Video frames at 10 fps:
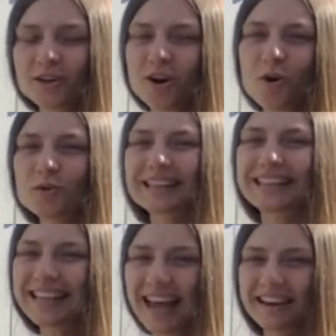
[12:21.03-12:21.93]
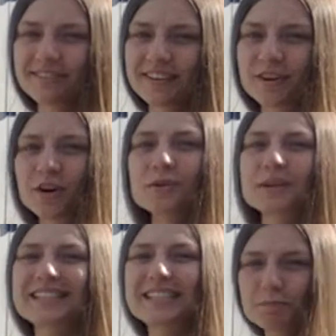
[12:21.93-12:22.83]
our own life and our own
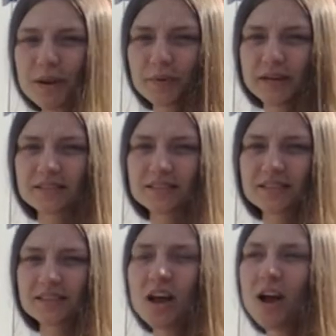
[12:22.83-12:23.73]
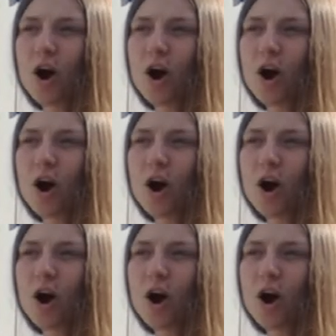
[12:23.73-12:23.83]
experiences